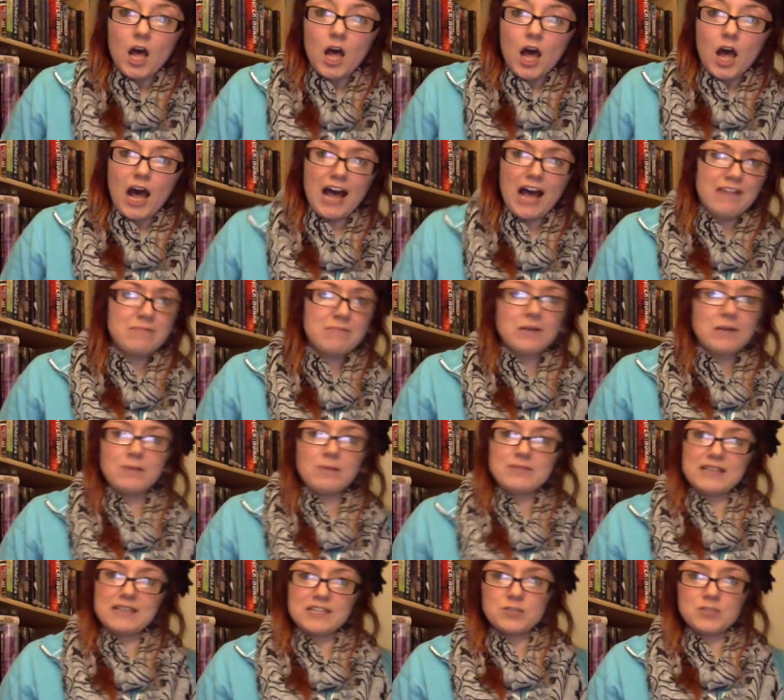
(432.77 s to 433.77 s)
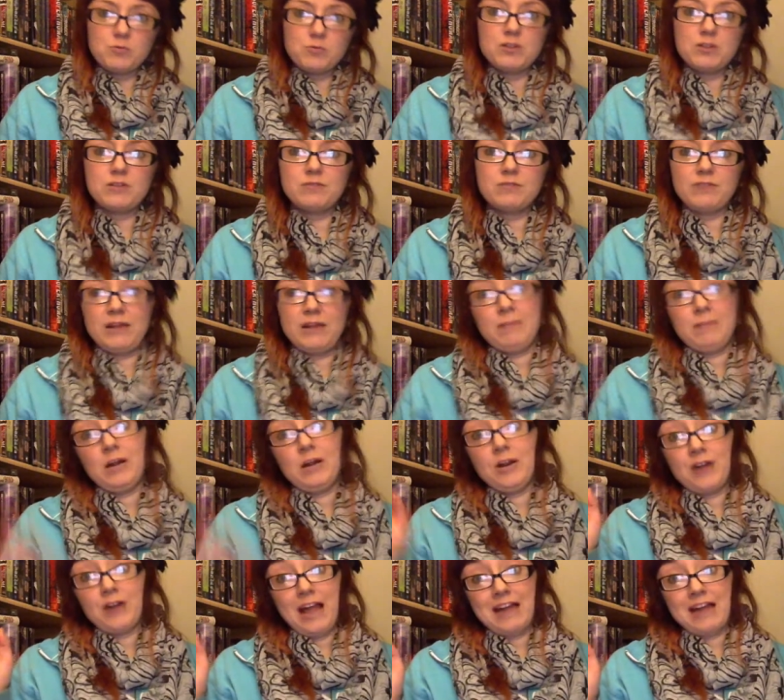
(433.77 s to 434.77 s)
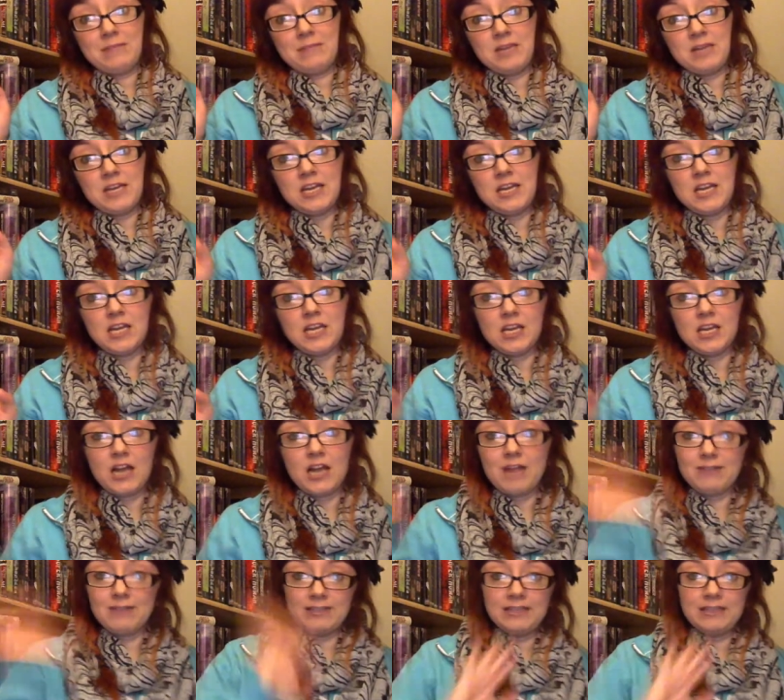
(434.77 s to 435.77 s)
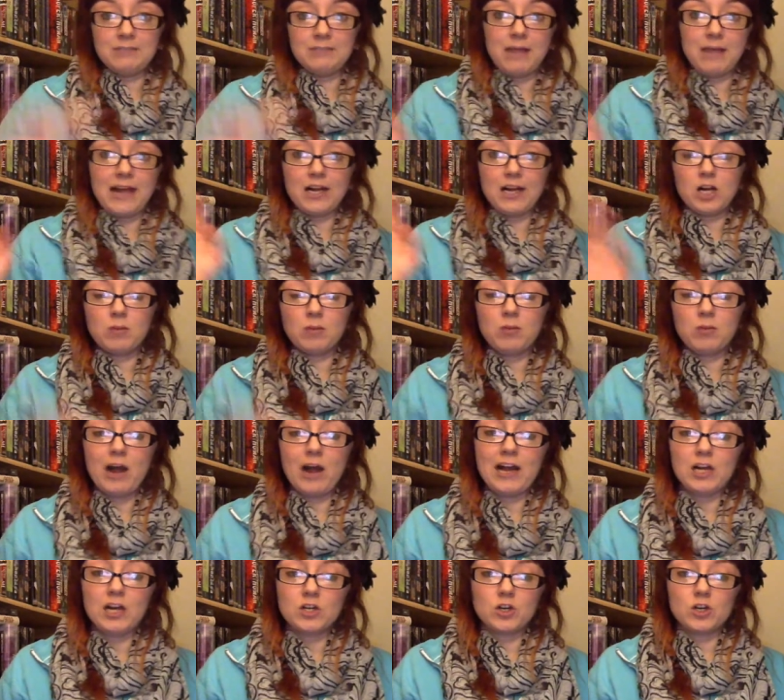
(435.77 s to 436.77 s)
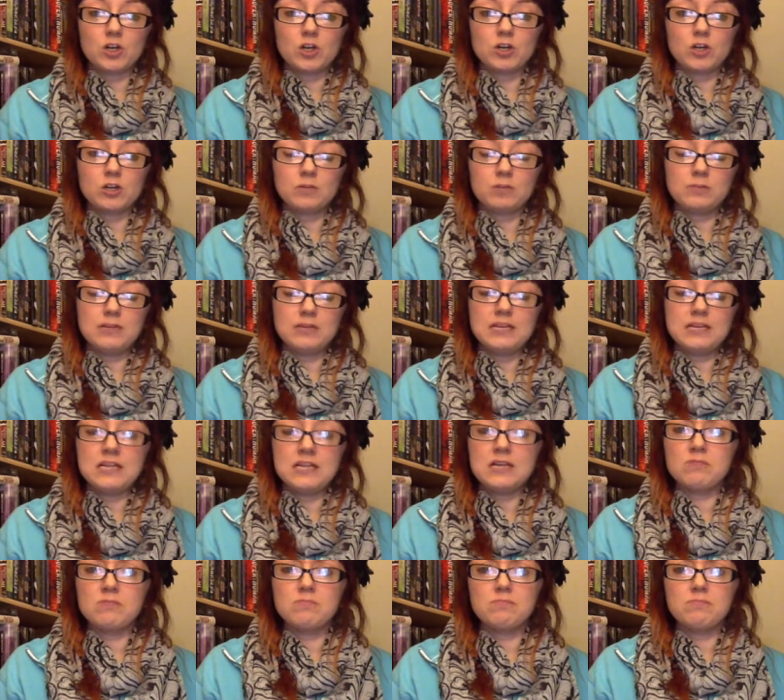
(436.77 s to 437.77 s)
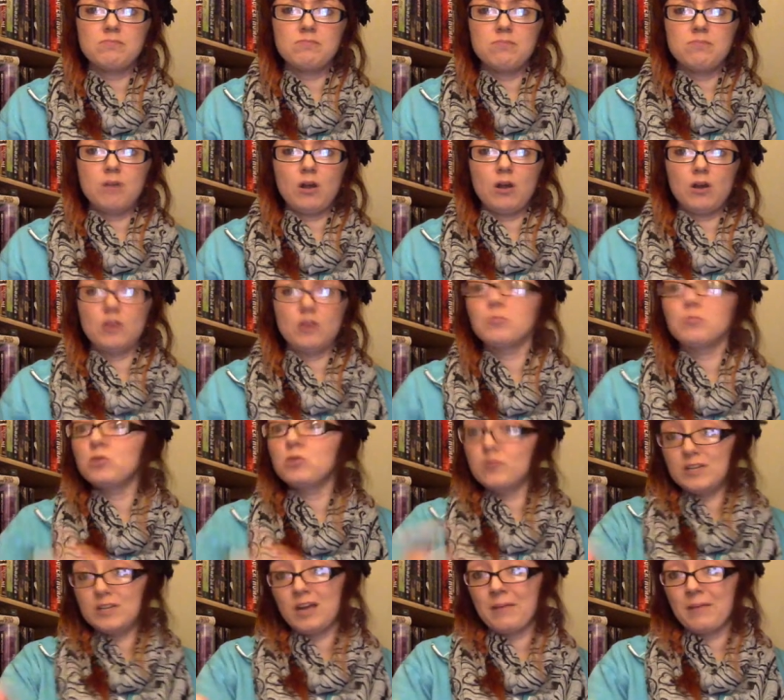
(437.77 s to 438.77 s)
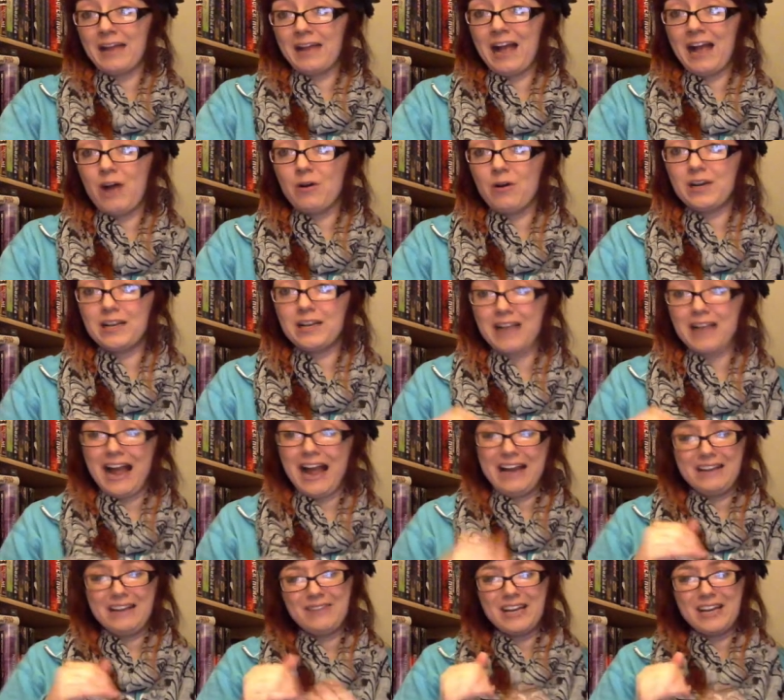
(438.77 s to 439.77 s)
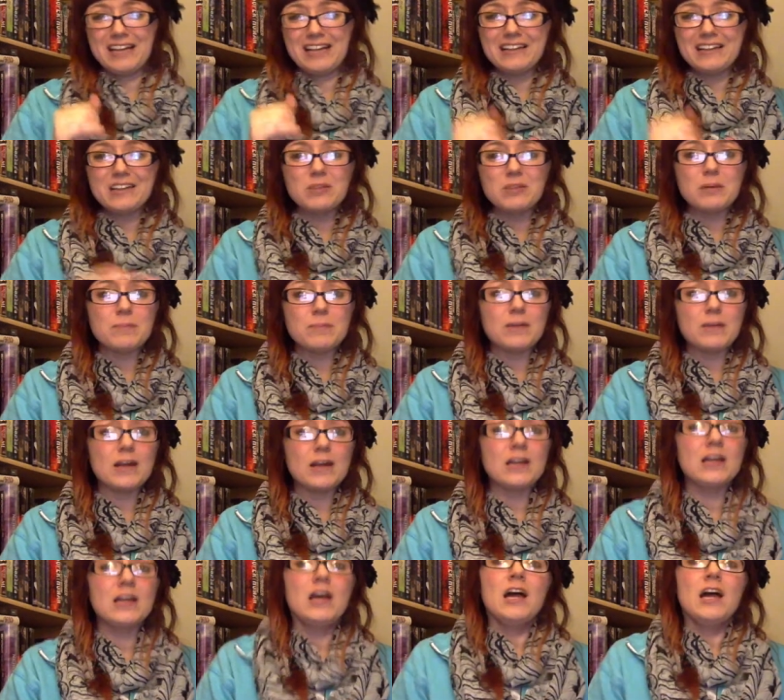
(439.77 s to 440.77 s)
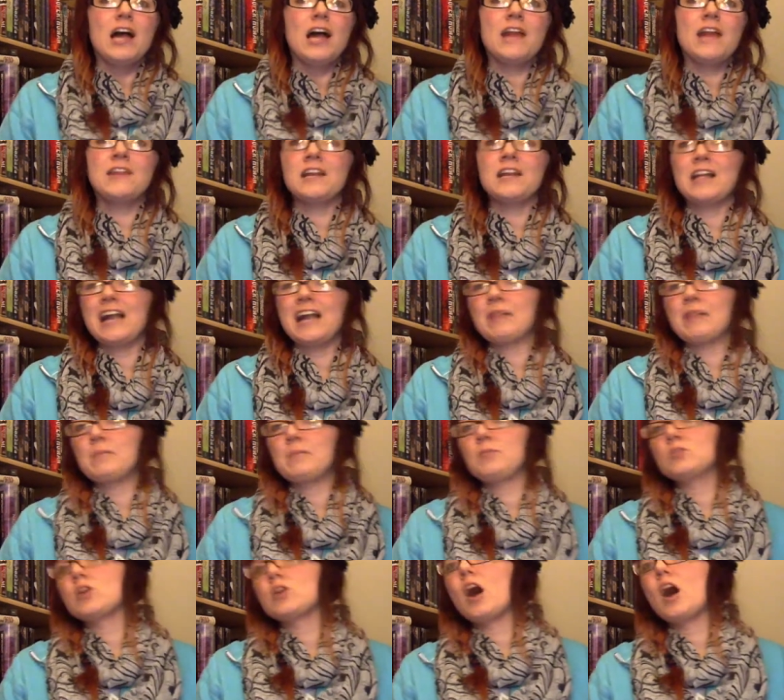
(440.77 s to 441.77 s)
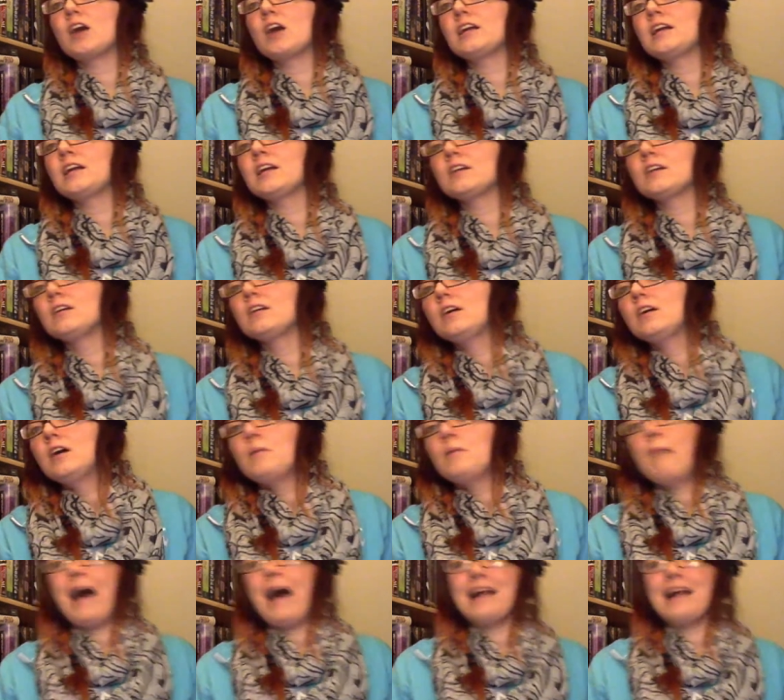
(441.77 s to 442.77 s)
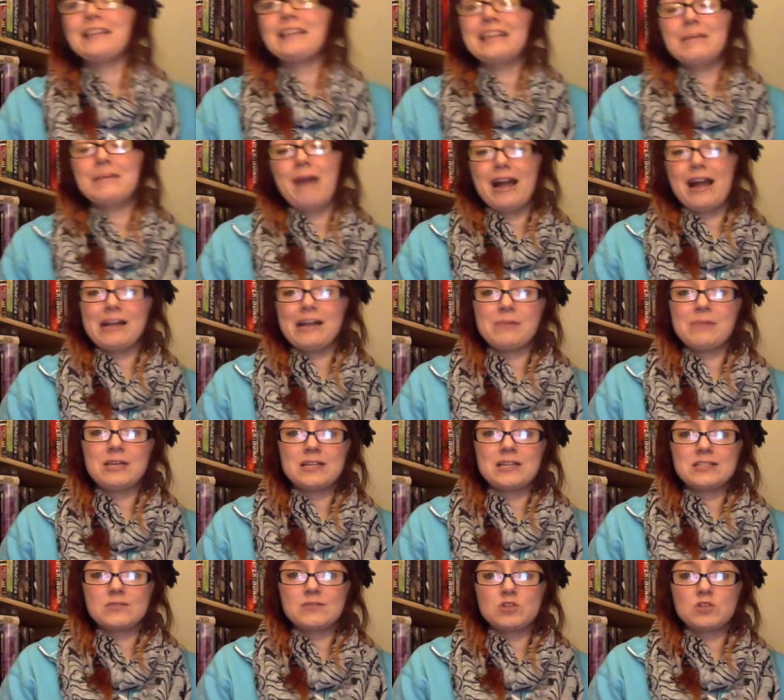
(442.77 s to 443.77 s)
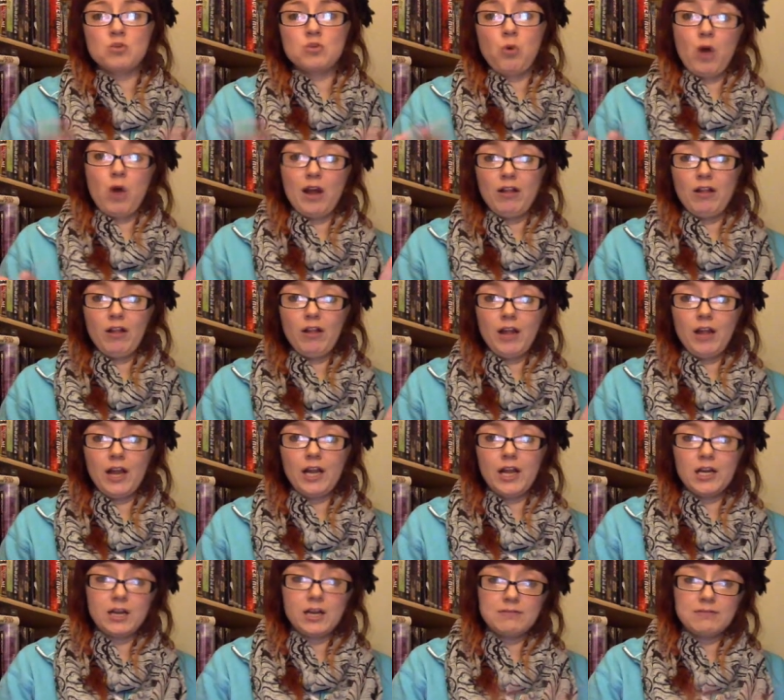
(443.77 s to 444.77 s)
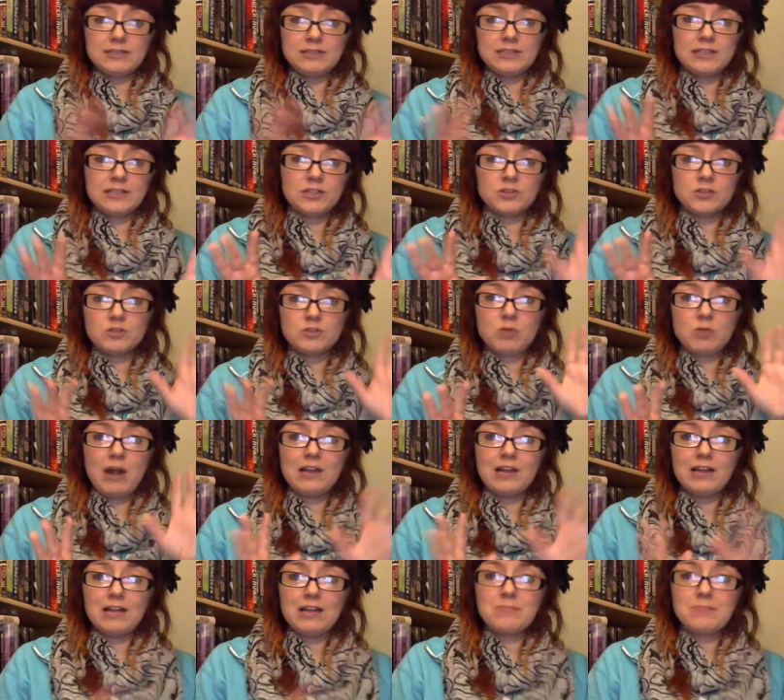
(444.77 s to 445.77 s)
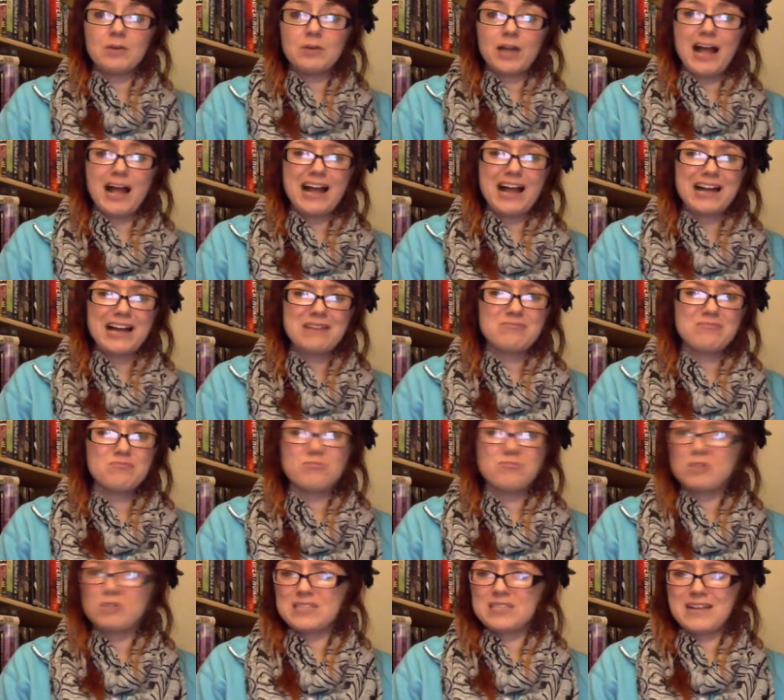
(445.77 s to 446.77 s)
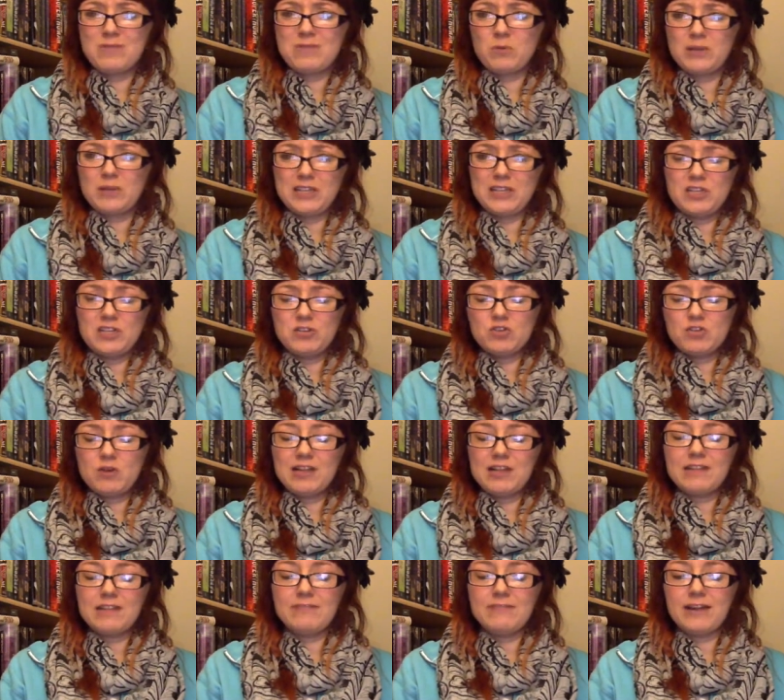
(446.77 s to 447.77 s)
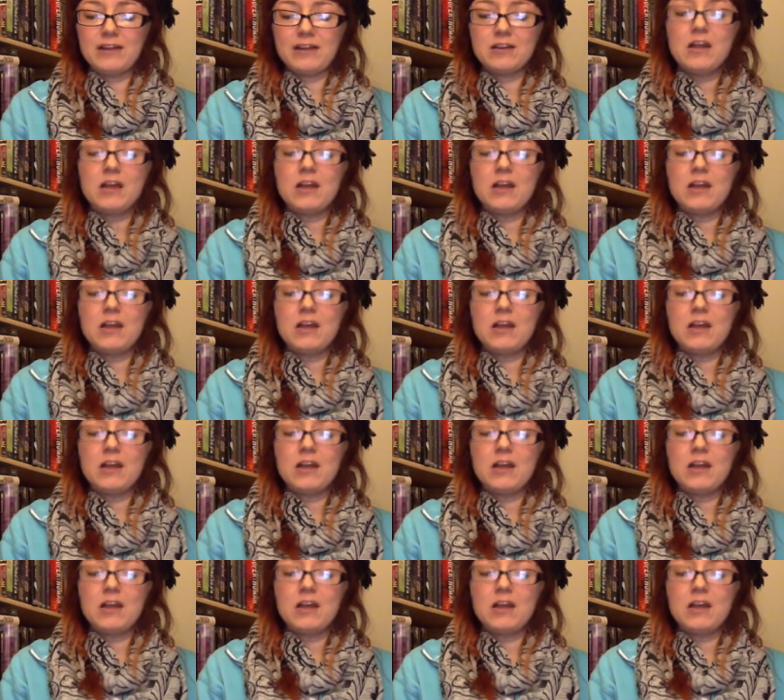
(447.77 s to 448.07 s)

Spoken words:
I've been obsessed with Vampire Academy and everything by her prior to her being, or the movie coming out and it kind of getting a little bit big. And then a lot of people talking badly about it because of Twilight and everything to do with Twilight. But I was never really a huge Twilight fan.